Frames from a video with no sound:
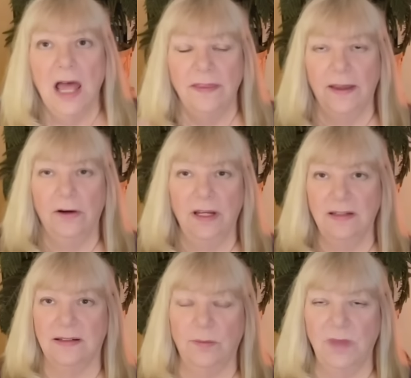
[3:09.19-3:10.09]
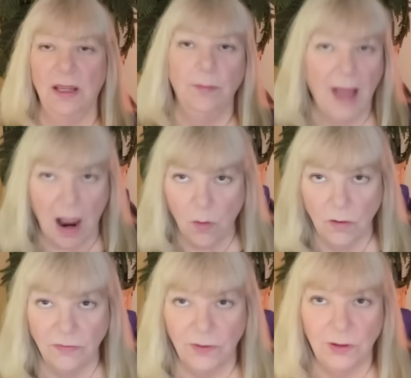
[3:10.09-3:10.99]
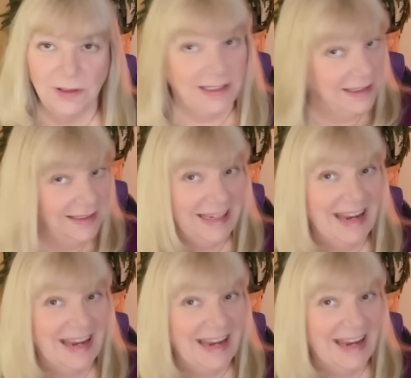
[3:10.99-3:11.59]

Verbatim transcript: there is something powerful in the